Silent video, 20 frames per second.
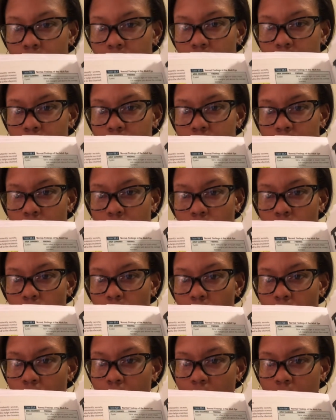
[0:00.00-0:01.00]
Is like what
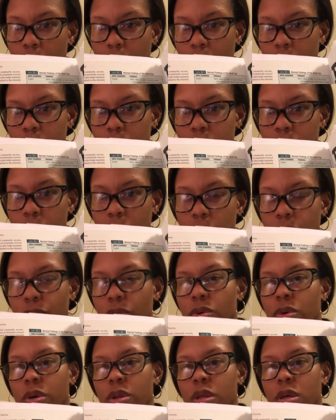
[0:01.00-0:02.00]
we highlight to study
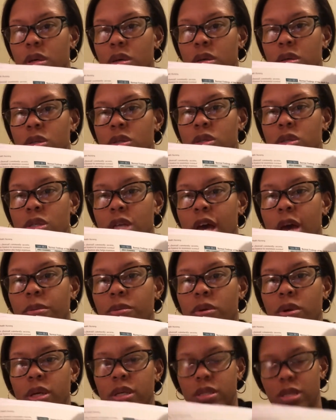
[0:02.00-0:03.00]
for the chapter
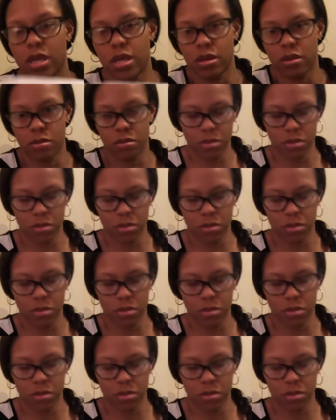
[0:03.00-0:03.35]
exam.